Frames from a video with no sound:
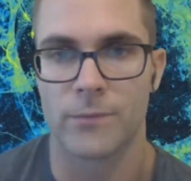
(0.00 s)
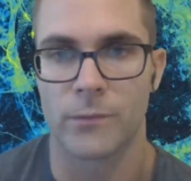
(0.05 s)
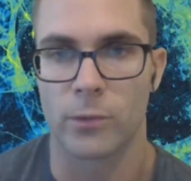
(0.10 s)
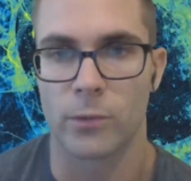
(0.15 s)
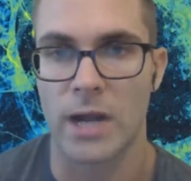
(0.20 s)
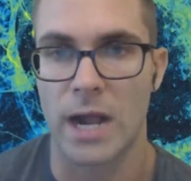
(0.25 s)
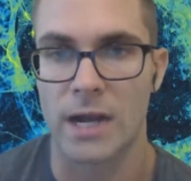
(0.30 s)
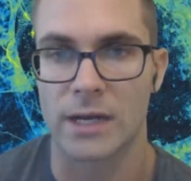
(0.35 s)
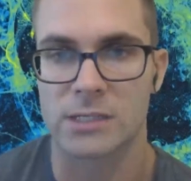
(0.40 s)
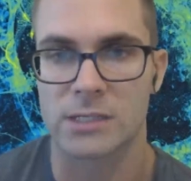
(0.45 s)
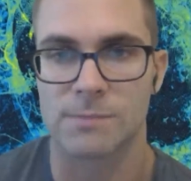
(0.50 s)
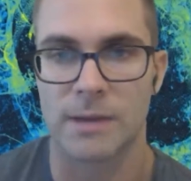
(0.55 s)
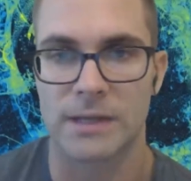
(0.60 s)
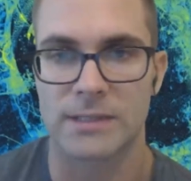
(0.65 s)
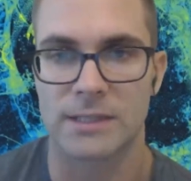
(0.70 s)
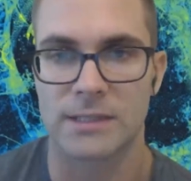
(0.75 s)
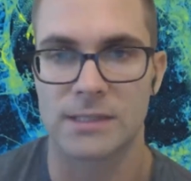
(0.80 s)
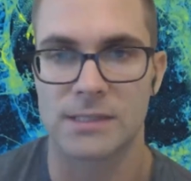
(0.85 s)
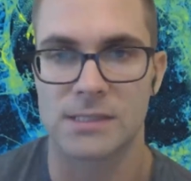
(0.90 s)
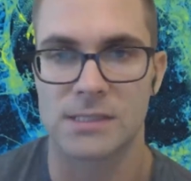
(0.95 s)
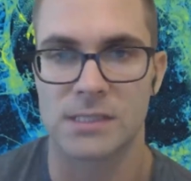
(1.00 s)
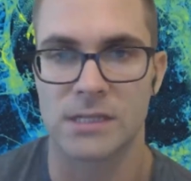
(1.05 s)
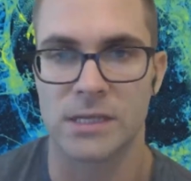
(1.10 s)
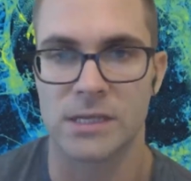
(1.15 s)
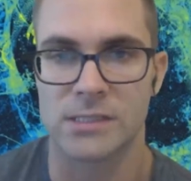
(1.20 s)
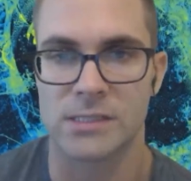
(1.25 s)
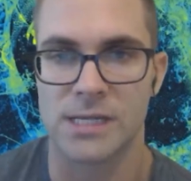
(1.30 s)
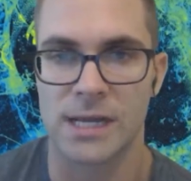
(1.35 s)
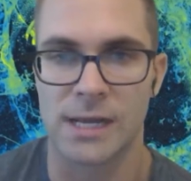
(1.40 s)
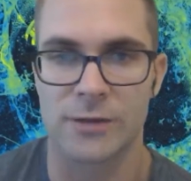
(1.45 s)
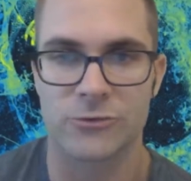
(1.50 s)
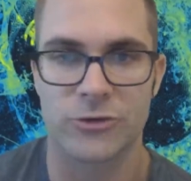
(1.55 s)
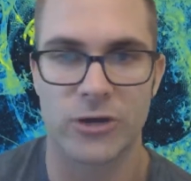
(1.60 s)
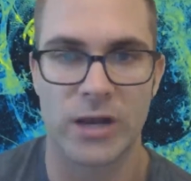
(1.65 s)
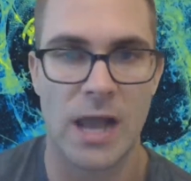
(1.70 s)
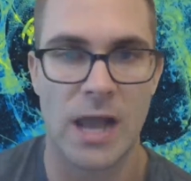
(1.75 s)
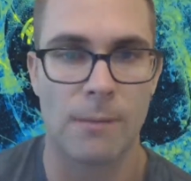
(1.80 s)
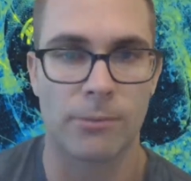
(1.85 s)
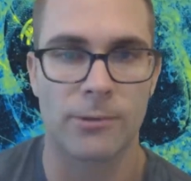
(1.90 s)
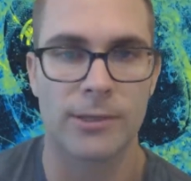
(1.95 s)
We're not expected to see DeAndre
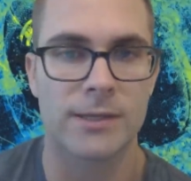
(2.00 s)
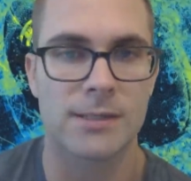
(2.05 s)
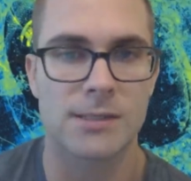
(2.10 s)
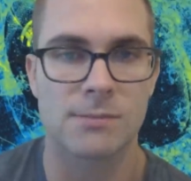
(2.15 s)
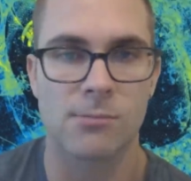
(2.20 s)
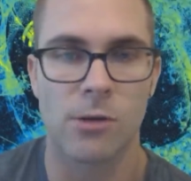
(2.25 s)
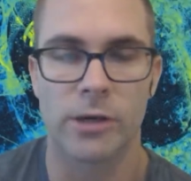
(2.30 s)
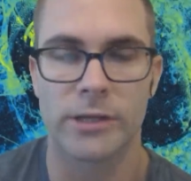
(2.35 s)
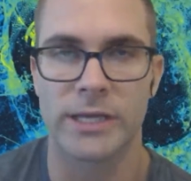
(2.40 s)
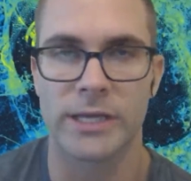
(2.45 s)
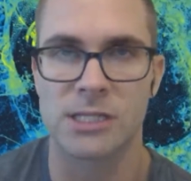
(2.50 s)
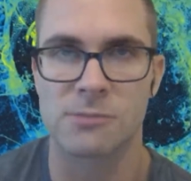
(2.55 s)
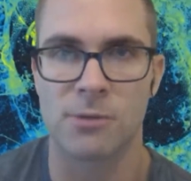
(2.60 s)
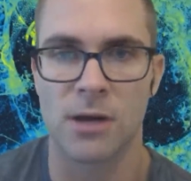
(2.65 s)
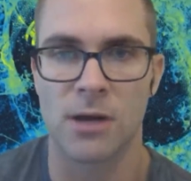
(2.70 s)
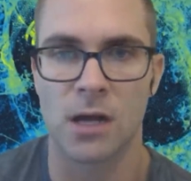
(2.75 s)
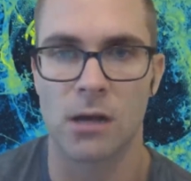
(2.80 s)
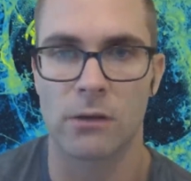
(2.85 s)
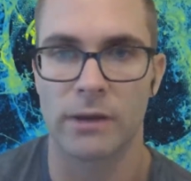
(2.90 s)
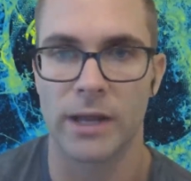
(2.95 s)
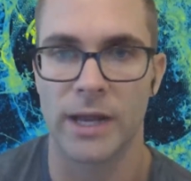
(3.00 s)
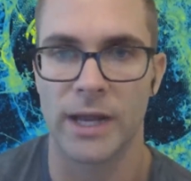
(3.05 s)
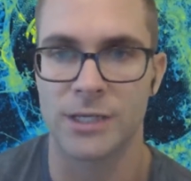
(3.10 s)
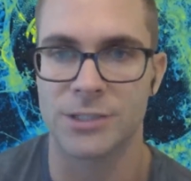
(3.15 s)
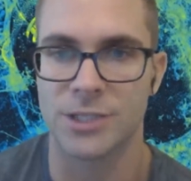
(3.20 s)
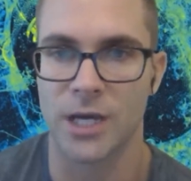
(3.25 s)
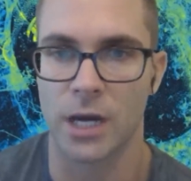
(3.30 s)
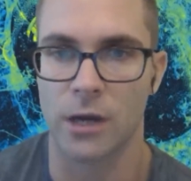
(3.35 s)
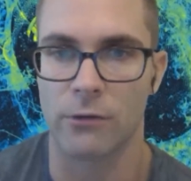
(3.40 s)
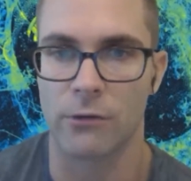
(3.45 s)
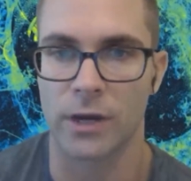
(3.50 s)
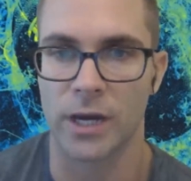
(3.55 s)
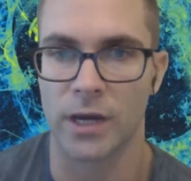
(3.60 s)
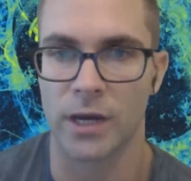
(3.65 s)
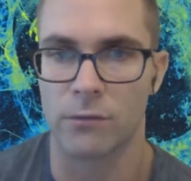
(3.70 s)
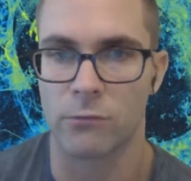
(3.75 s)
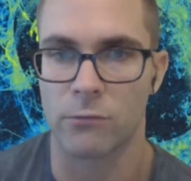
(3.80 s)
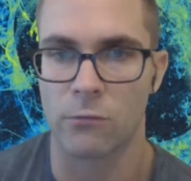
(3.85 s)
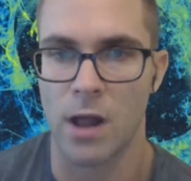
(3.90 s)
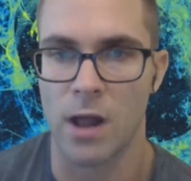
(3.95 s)
Hopkins, Marquise Brown, AJ
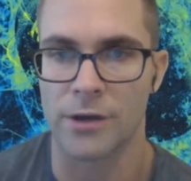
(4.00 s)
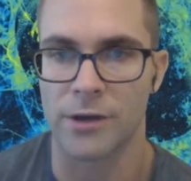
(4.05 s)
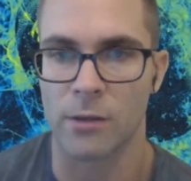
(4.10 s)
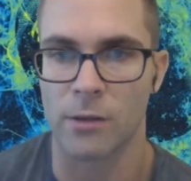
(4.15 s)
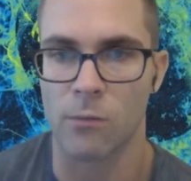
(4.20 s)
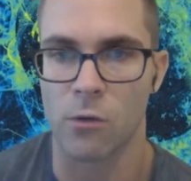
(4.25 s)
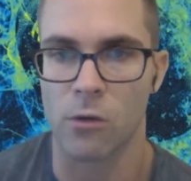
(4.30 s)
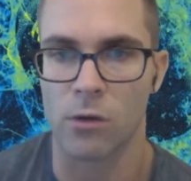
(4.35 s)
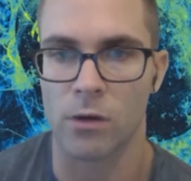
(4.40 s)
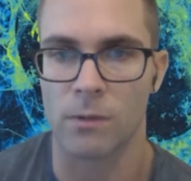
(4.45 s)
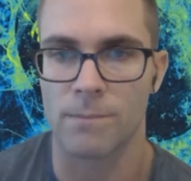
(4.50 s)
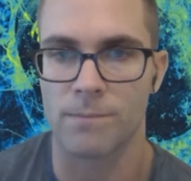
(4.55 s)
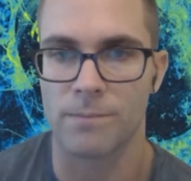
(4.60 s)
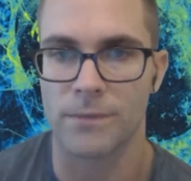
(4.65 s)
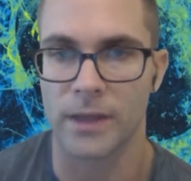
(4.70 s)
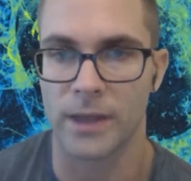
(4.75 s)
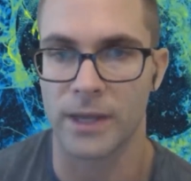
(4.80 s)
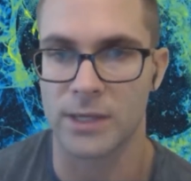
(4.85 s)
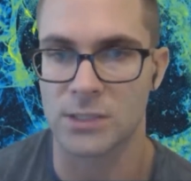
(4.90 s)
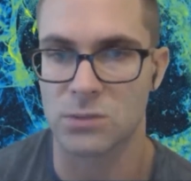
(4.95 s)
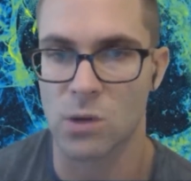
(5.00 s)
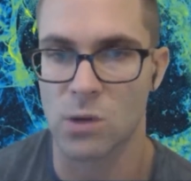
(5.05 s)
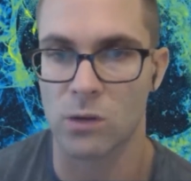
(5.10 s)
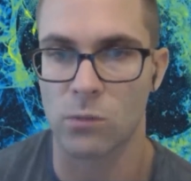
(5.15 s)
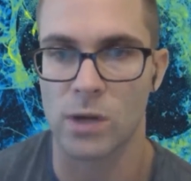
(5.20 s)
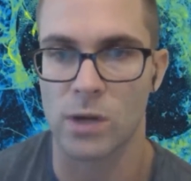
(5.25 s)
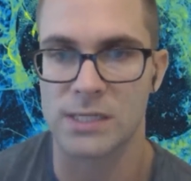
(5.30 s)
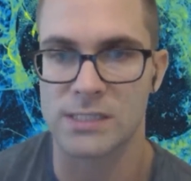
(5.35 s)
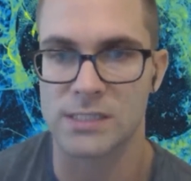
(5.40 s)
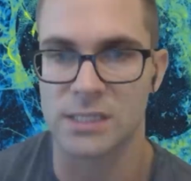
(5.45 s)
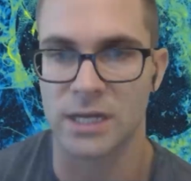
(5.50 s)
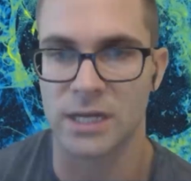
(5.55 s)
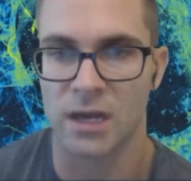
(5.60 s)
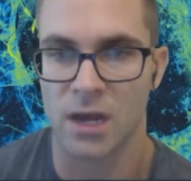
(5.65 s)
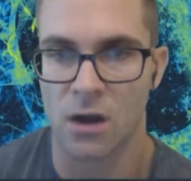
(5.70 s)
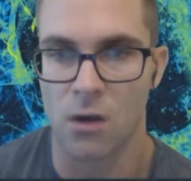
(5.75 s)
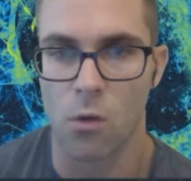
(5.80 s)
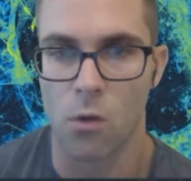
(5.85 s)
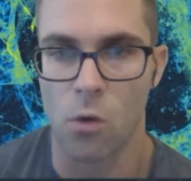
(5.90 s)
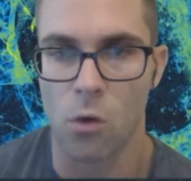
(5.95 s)
Green, Rondale Moore, Antoine
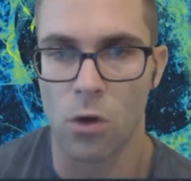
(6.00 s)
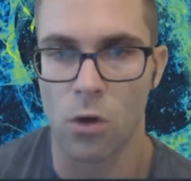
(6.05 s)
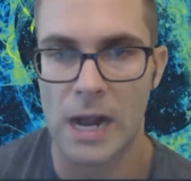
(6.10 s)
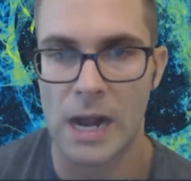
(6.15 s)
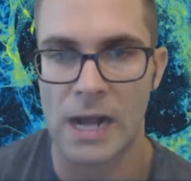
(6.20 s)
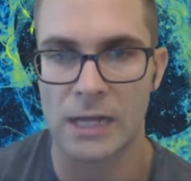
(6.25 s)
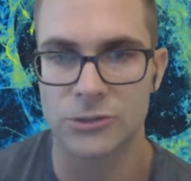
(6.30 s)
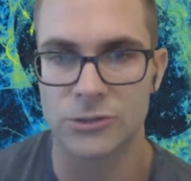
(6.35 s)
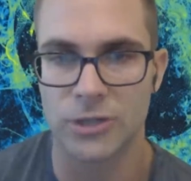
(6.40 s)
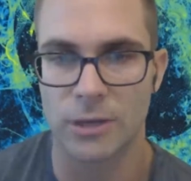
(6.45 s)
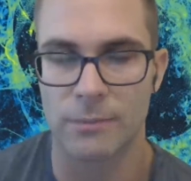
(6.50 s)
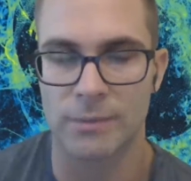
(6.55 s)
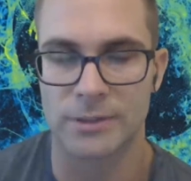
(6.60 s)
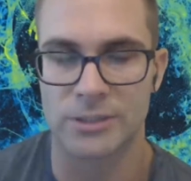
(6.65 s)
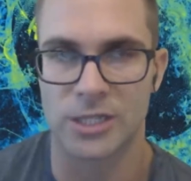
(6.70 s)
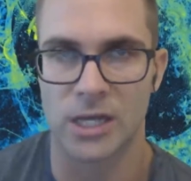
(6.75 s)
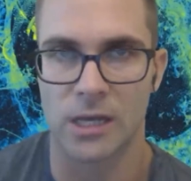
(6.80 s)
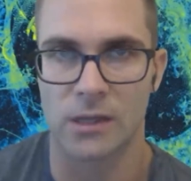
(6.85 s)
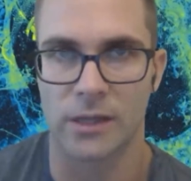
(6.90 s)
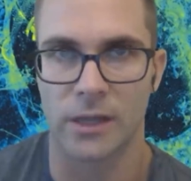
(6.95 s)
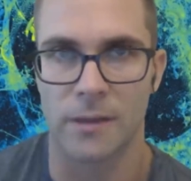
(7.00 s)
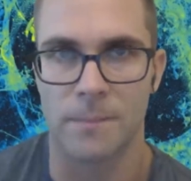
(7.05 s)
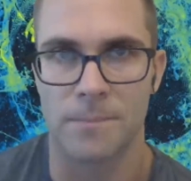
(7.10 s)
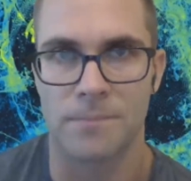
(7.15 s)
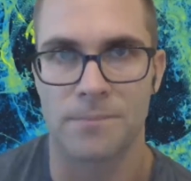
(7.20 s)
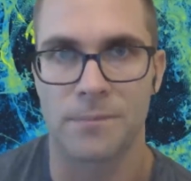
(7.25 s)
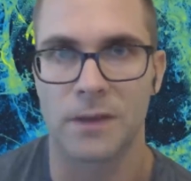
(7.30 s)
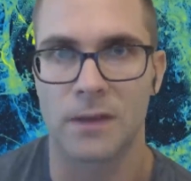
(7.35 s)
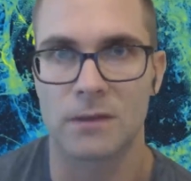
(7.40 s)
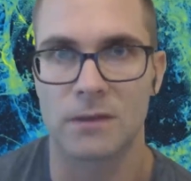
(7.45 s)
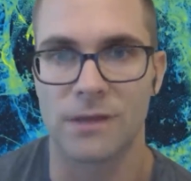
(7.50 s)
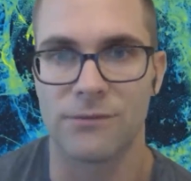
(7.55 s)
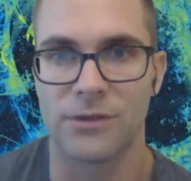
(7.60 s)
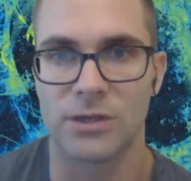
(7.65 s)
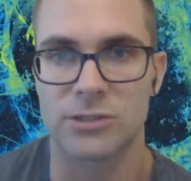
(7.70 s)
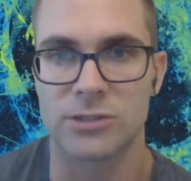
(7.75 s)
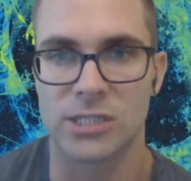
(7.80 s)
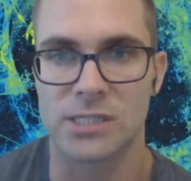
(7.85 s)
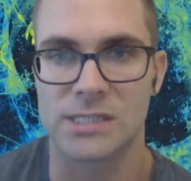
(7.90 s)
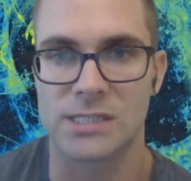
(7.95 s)
Wesley, or Andre Baccellia,
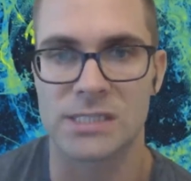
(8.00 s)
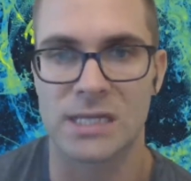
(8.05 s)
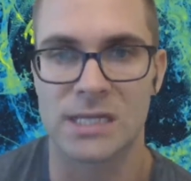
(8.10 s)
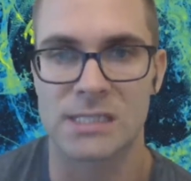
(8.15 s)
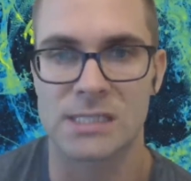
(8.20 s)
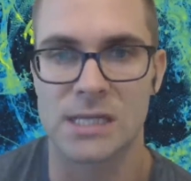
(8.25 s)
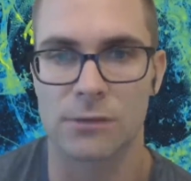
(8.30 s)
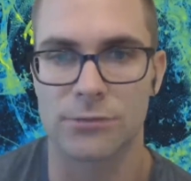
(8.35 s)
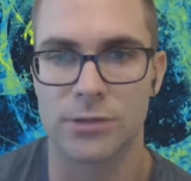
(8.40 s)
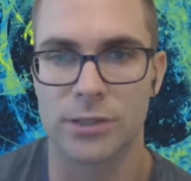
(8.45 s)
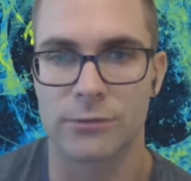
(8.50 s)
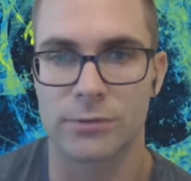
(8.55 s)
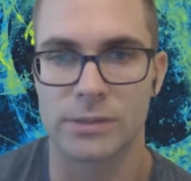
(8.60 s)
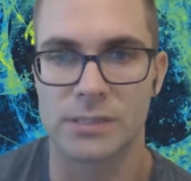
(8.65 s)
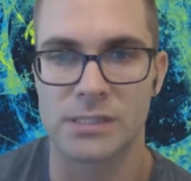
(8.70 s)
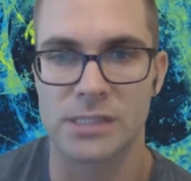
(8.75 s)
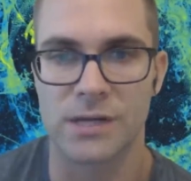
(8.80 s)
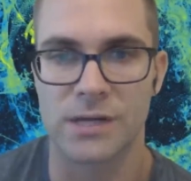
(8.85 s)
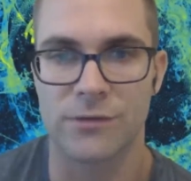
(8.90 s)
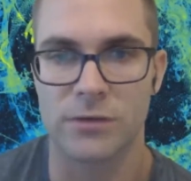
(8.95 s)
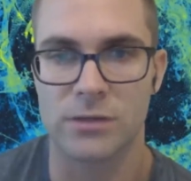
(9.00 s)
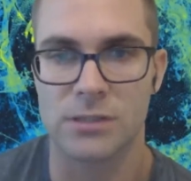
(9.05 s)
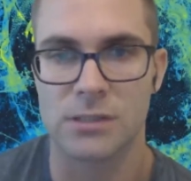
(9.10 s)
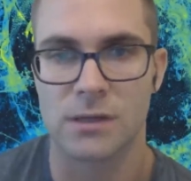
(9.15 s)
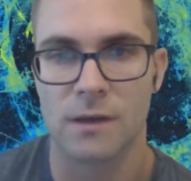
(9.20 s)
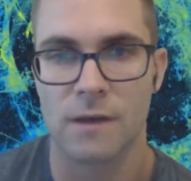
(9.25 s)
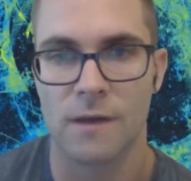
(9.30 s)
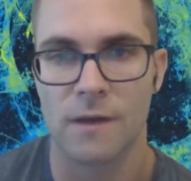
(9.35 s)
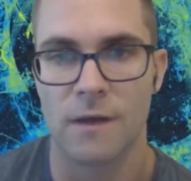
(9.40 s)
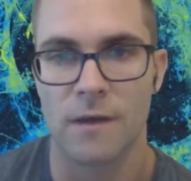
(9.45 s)
leaving just six healthy receivers.